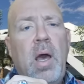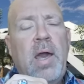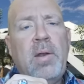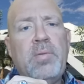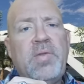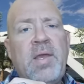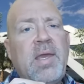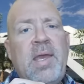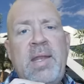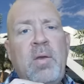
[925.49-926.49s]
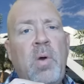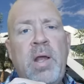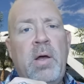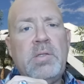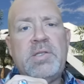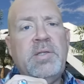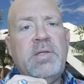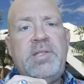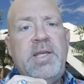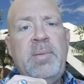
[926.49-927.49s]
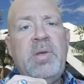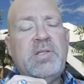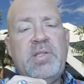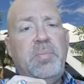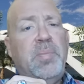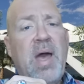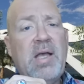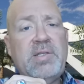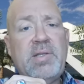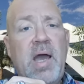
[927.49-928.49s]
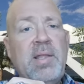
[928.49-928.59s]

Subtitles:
I don't think anyone else on the team is the best.